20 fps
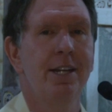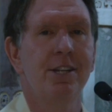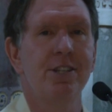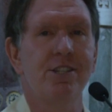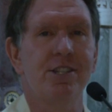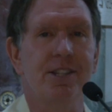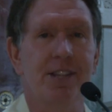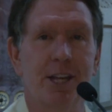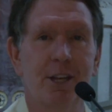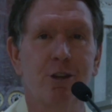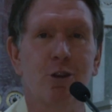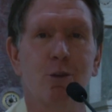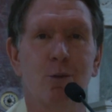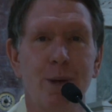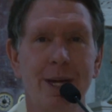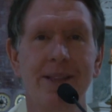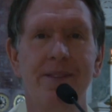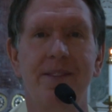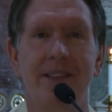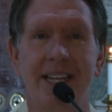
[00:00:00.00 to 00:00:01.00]
to the
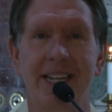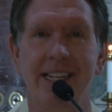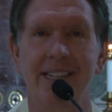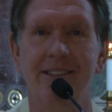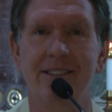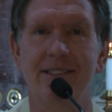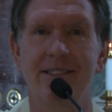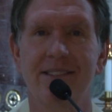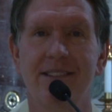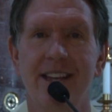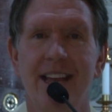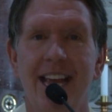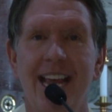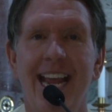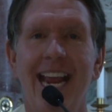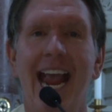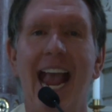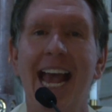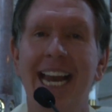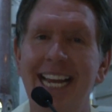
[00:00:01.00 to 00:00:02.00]
Corinthians.
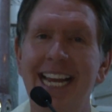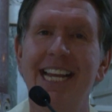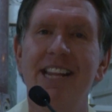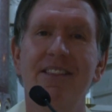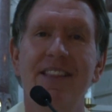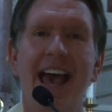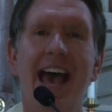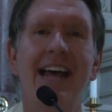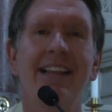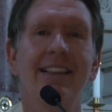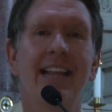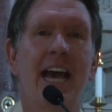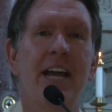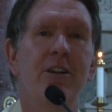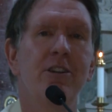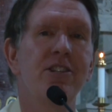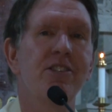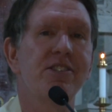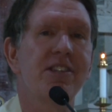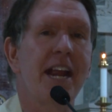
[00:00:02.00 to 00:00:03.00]
And in that
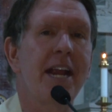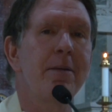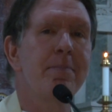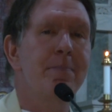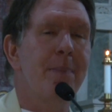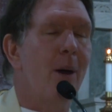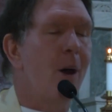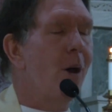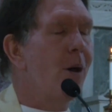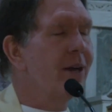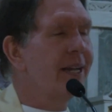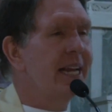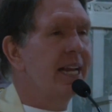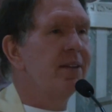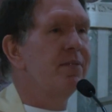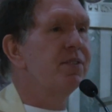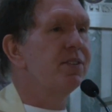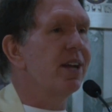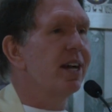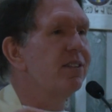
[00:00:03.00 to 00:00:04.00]
letter, St. Paul
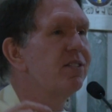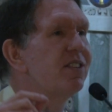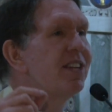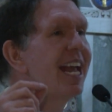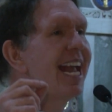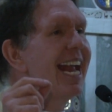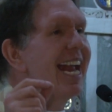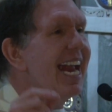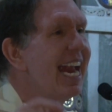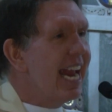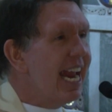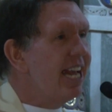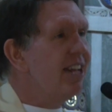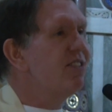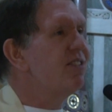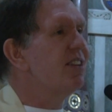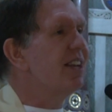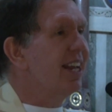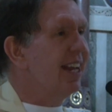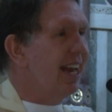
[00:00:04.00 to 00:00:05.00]
gives us
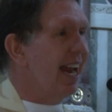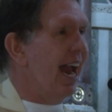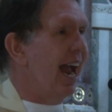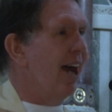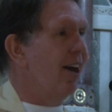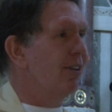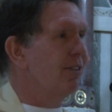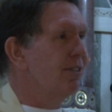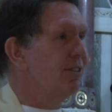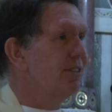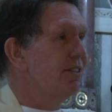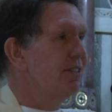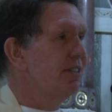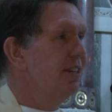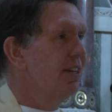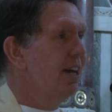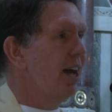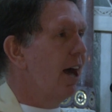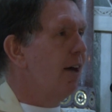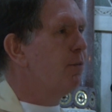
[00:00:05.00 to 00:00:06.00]
his account
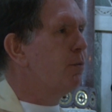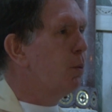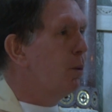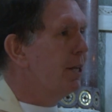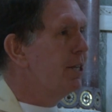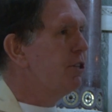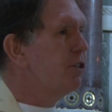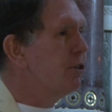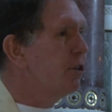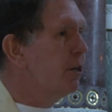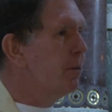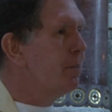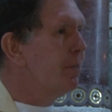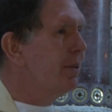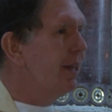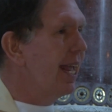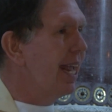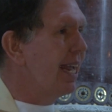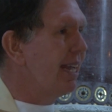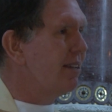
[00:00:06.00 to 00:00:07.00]
of what took
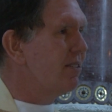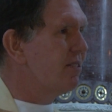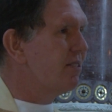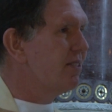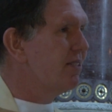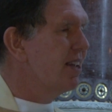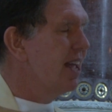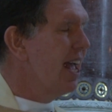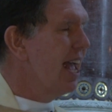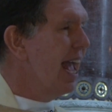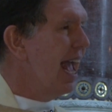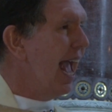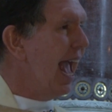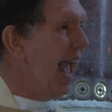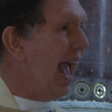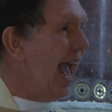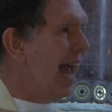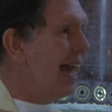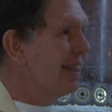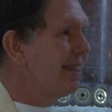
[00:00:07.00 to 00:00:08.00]
place
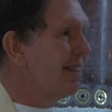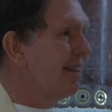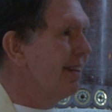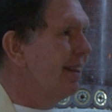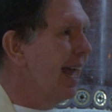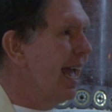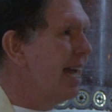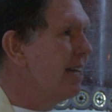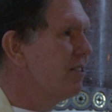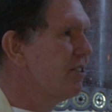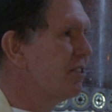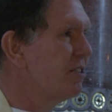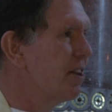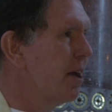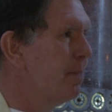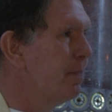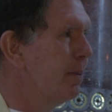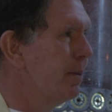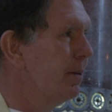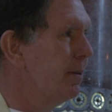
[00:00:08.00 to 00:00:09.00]
at the Last
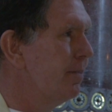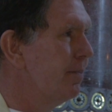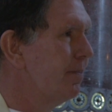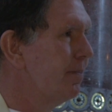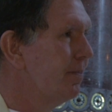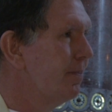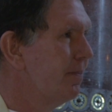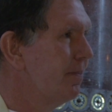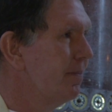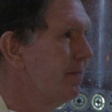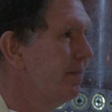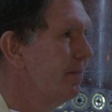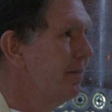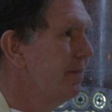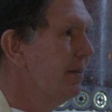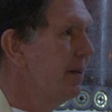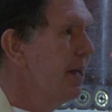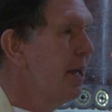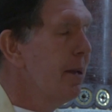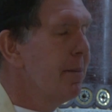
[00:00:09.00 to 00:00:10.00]
Supper.
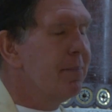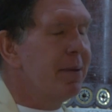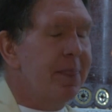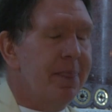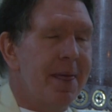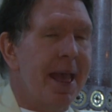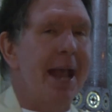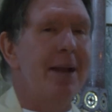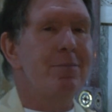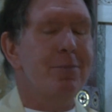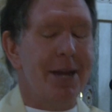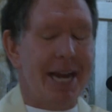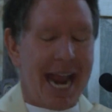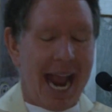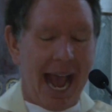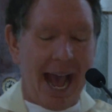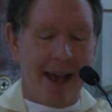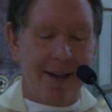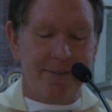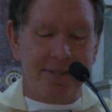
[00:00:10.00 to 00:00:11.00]
But then we
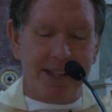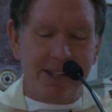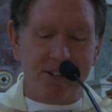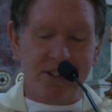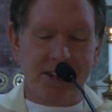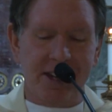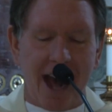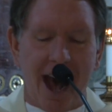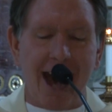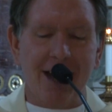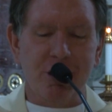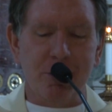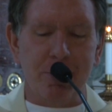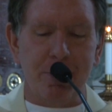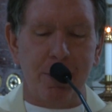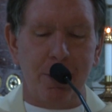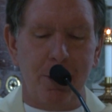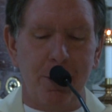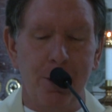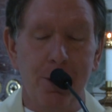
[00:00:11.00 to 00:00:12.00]
have this
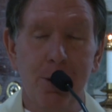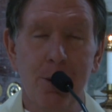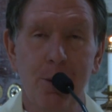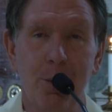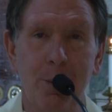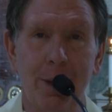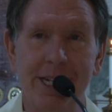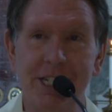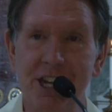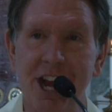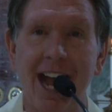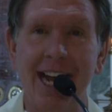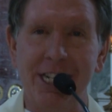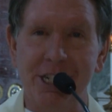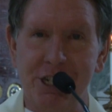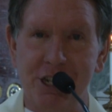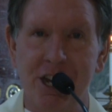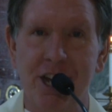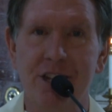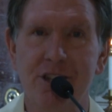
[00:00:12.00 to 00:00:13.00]
gospel, which I
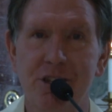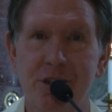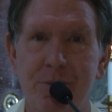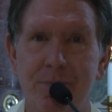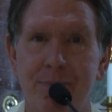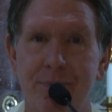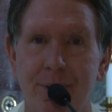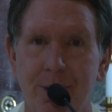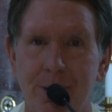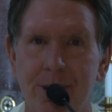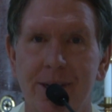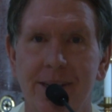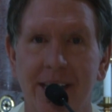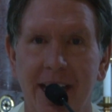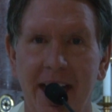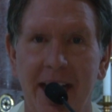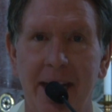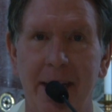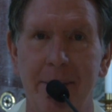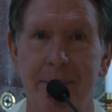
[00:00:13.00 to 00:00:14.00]
just
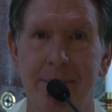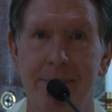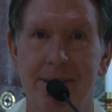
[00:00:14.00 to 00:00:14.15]
proclaimed,